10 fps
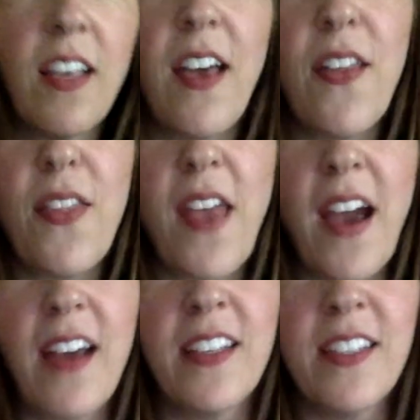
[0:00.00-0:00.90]
And
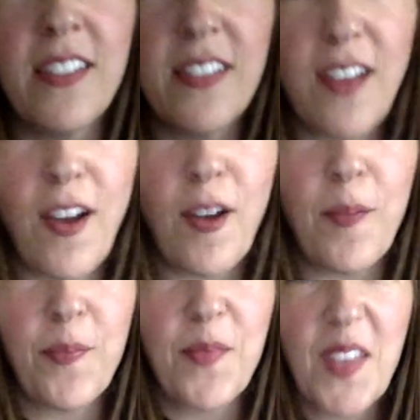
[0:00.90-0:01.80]
that is,
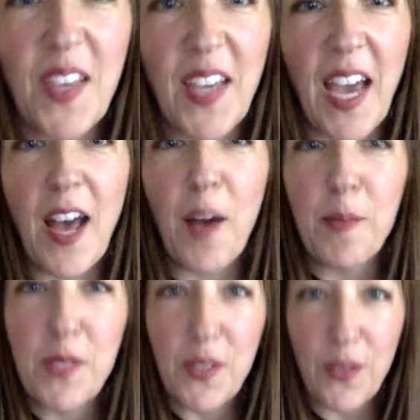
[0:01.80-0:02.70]
it kind of
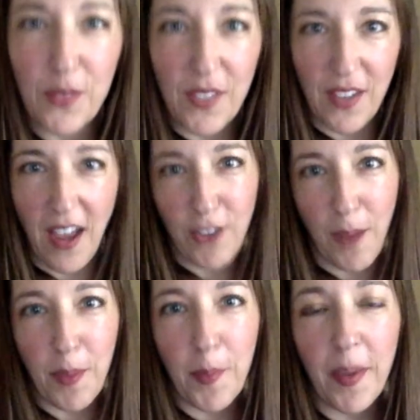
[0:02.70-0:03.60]
helps you to not
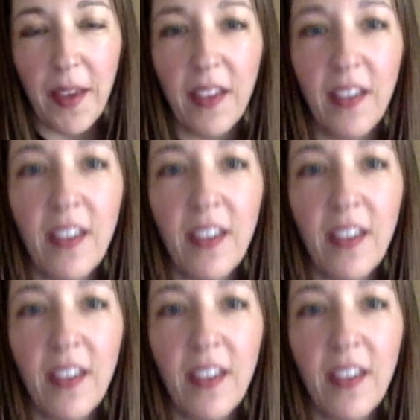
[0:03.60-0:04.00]
drop the pick.